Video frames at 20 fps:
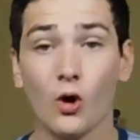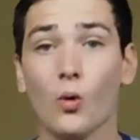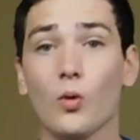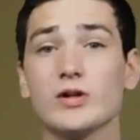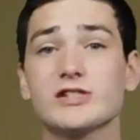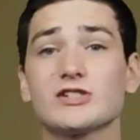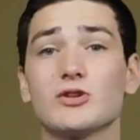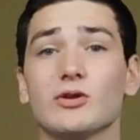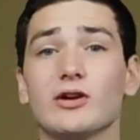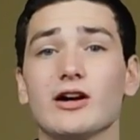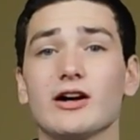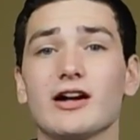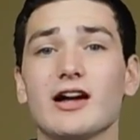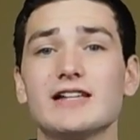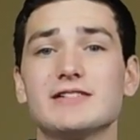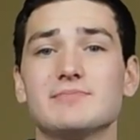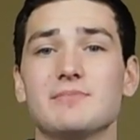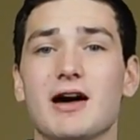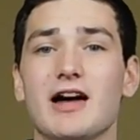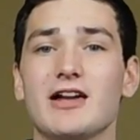What's going on
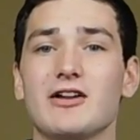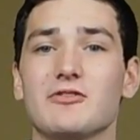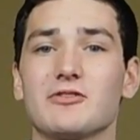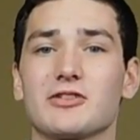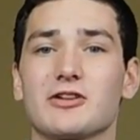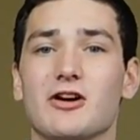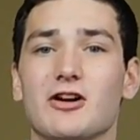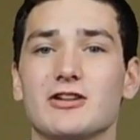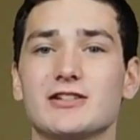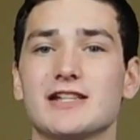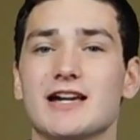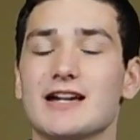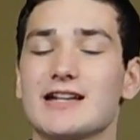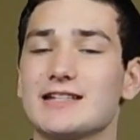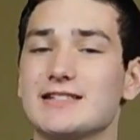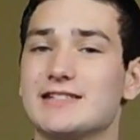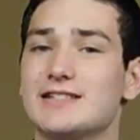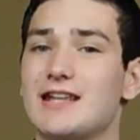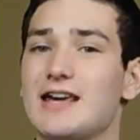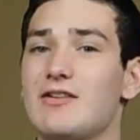guys, Matt here with Car Tech,
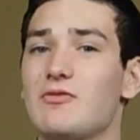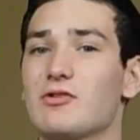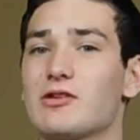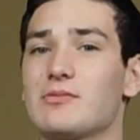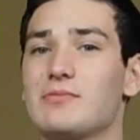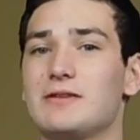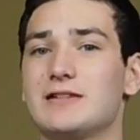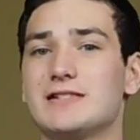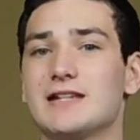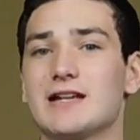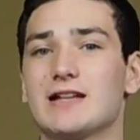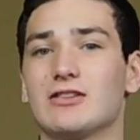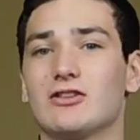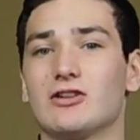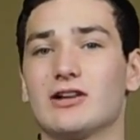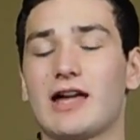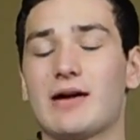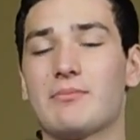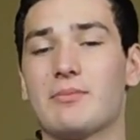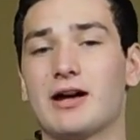and today we're going to be taking a
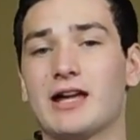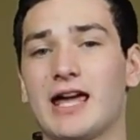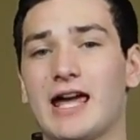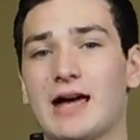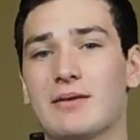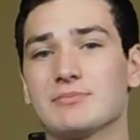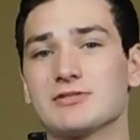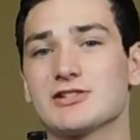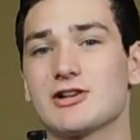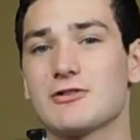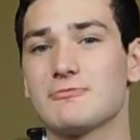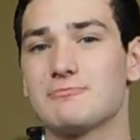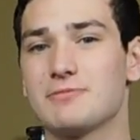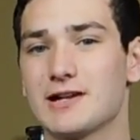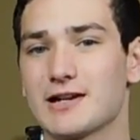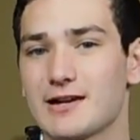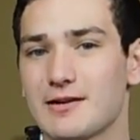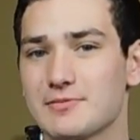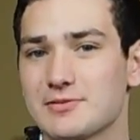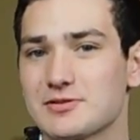look at my Amazon
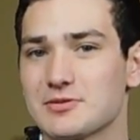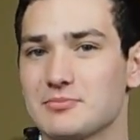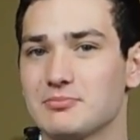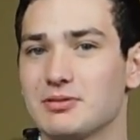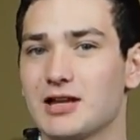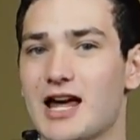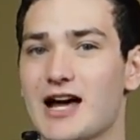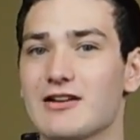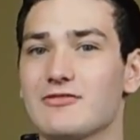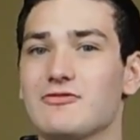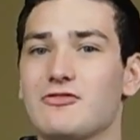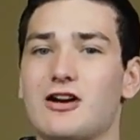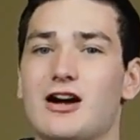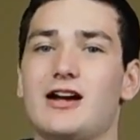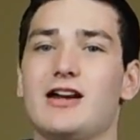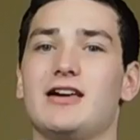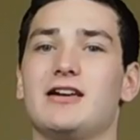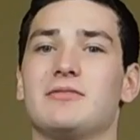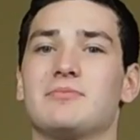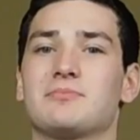pickups from Black
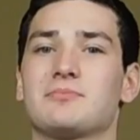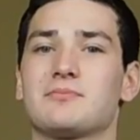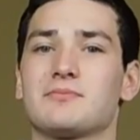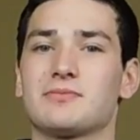Friday.